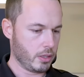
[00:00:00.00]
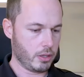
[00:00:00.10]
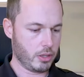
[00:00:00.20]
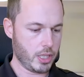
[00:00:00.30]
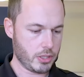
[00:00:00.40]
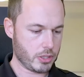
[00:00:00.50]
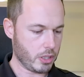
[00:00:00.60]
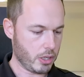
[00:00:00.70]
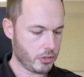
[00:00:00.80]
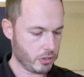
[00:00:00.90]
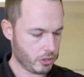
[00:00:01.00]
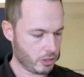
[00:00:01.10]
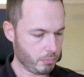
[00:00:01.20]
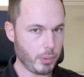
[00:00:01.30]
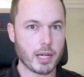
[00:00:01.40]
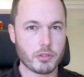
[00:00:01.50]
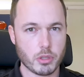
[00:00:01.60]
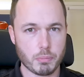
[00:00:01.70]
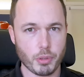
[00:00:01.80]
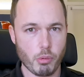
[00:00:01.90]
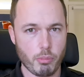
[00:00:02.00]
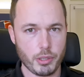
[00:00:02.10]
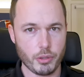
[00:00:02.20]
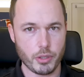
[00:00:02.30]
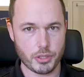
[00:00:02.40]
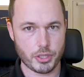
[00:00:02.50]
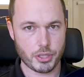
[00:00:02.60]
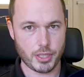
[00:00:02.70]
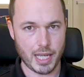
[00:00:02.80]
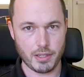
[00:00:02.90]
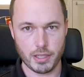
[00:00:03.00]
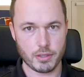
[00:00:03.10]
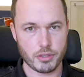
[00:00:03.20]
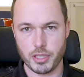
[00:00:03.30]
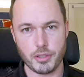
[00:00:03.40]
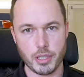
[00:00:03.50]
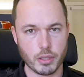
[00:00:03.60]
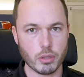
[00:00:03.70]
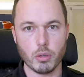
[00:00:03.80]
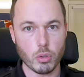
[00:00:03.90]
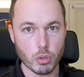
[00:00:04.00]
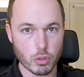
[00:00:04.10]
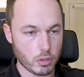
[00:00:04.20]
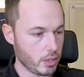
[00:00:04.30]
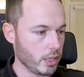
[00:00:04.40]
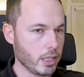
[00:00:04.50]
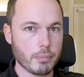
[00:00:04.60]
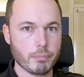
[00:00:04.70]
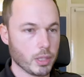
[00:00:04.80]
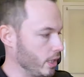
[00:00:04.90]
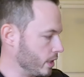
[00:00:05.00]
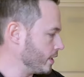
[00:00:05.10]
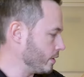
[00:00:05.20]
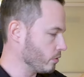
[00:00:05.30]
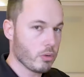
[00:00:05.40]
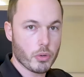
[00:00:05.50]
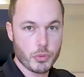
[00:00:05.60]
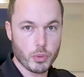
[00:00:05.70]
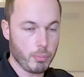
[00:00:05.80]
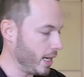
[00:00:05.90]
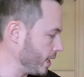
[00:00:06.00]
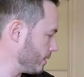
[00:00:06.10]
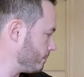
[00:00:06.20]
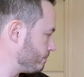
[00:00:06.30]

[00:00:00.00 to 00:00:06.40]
This, I suspect you could probably do it standing, sitting, or um, lying down on your back.